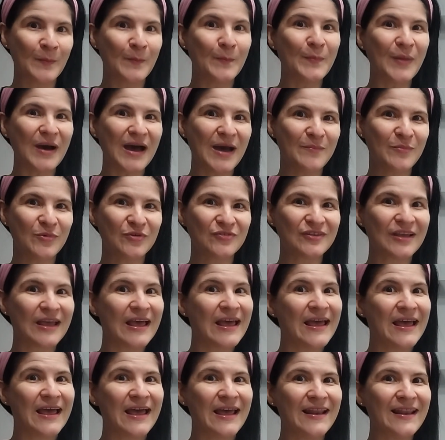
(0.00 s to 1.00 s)
Vamos,
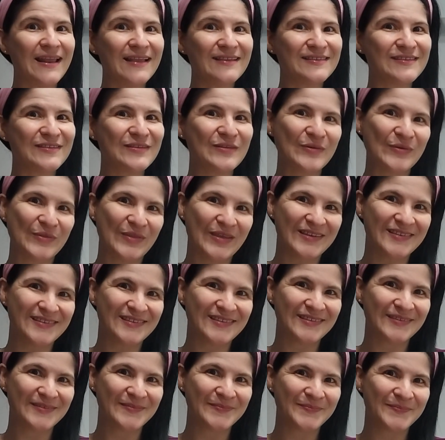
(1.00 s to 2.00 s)
let's do
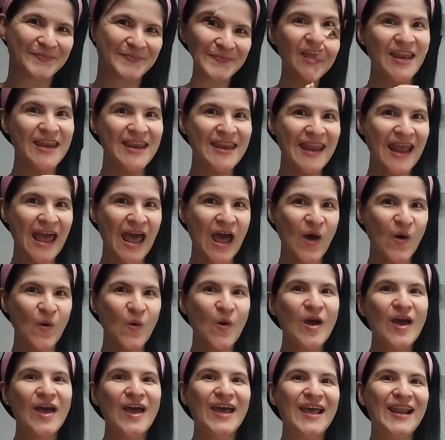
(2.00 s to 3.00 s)
this! Now,
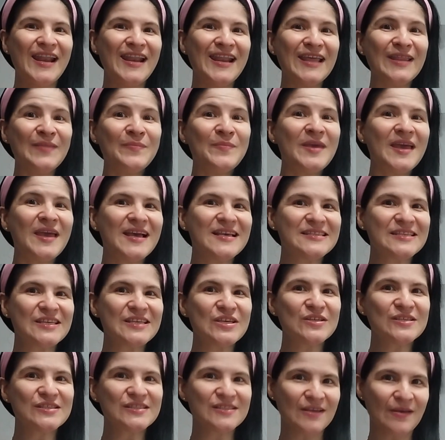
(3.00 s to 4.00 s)
let me ask
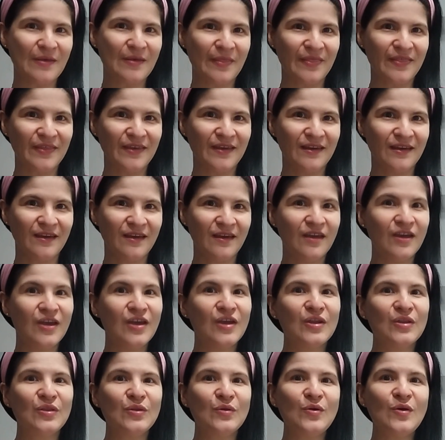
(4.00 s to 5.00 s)
you something.
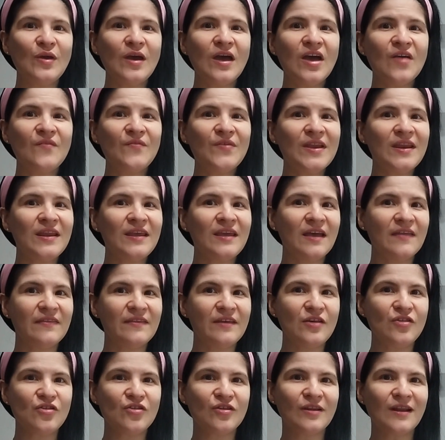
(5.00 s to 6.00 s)
Do you have any
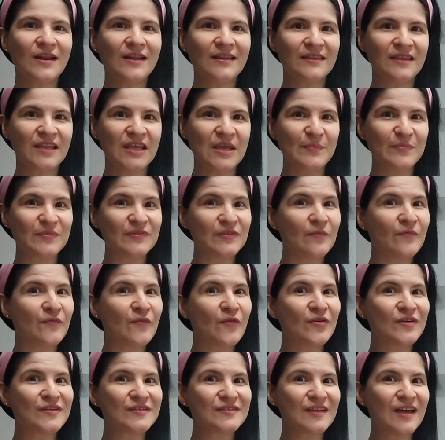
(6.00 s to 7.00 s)
additional tips
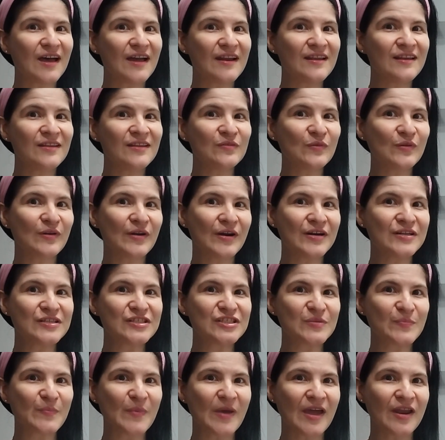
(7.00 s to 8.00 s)
for starting to learn
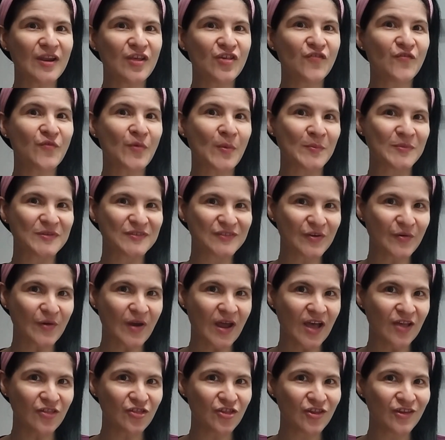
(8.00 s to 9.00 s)
Spanish from
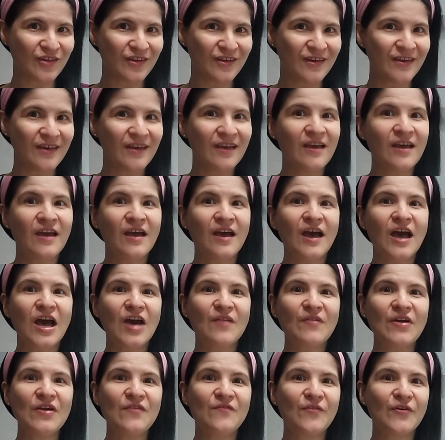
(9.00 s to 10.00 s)
scratch?
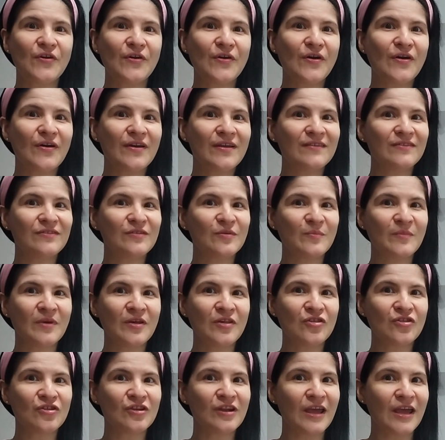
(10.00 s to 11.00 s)
Have I forgotten to
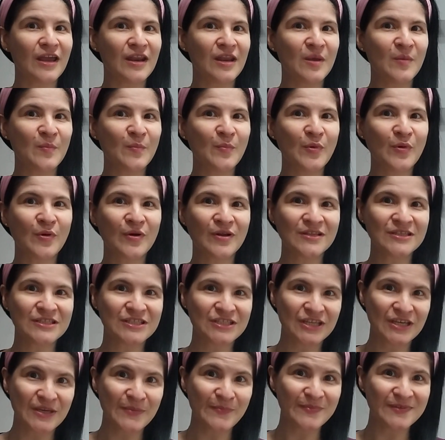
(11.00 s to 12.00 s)
mention any important
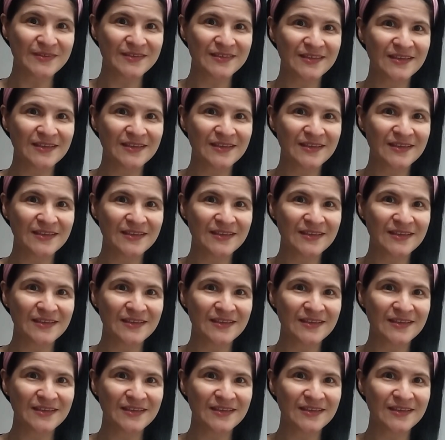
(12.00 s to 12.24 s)
tips?